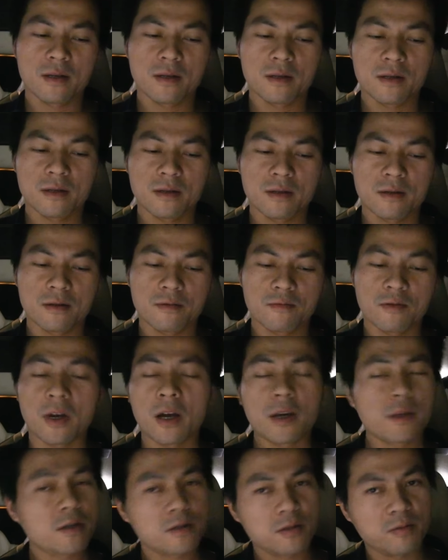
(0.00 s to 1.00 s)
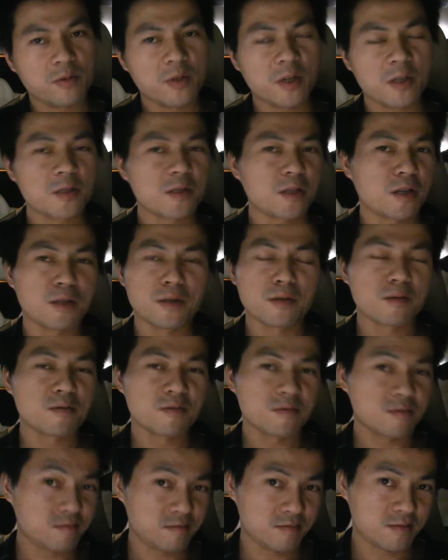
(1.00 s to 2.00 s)
uh, well, I done some tests,
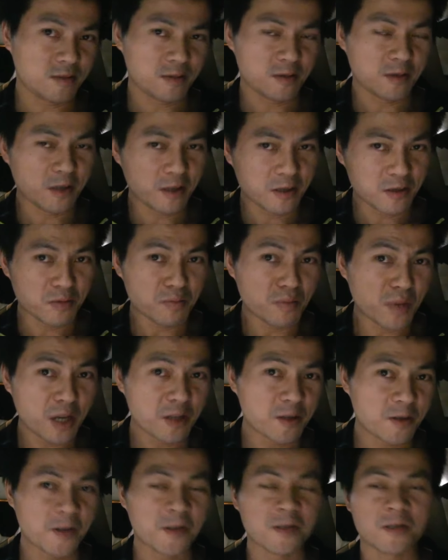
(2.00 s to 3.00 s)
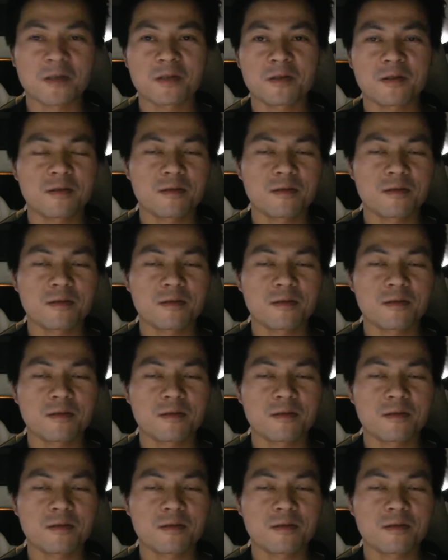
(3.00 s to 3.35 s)
and at least on my test,